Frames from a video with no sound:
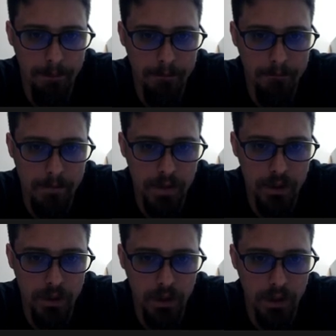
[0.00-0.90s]
It's
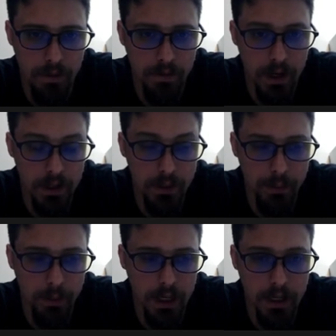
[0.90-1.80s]
showing an advantage for
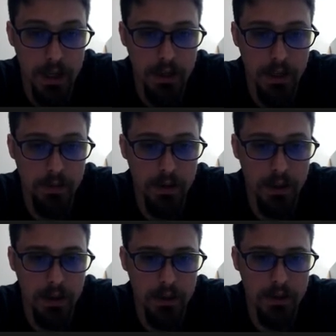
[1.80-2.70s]
black. I think even at
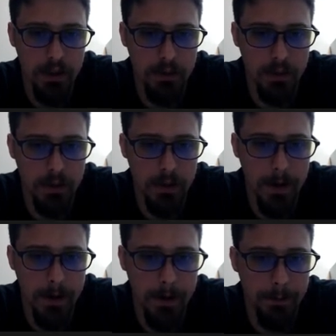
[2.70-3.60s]
this level,
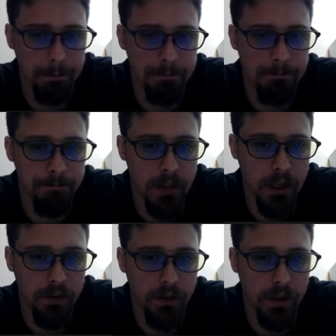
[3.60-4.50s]

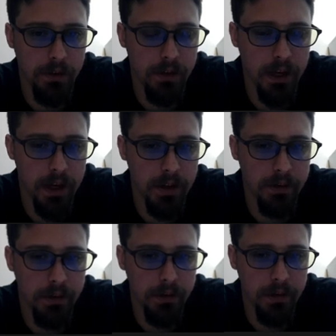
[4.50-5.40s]
it's just
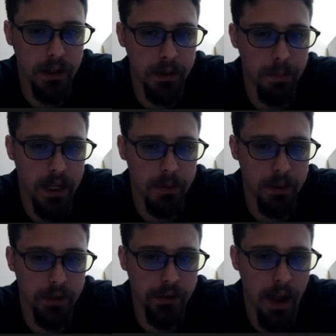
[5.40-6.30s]
that the black
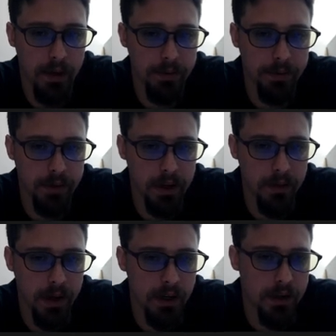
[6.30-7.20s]
players have an
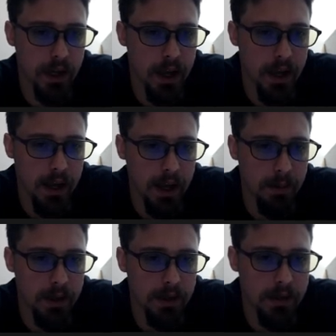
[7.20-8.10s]
advantage. I
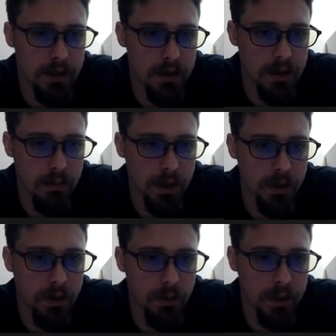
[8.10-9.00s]
mean, this is a
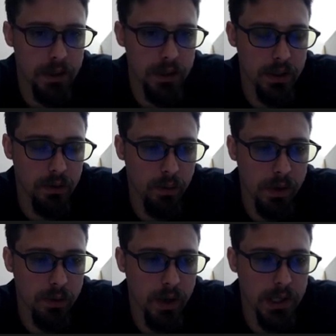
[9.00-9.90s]
symmetrical position where
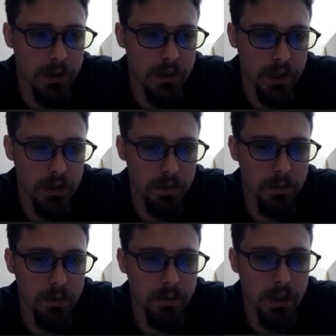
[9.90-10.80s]
white is next to
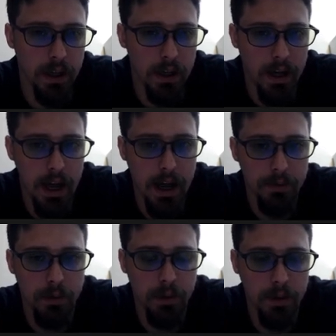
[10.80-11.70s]
move. I have
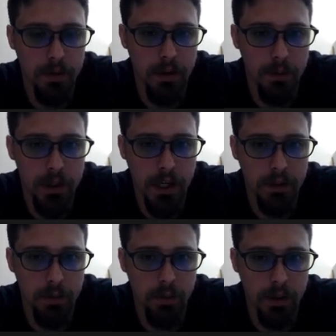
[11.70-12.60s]
to believe that
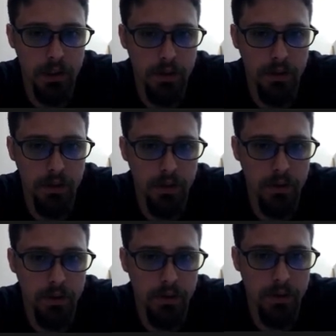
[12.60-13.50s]
objectively this is,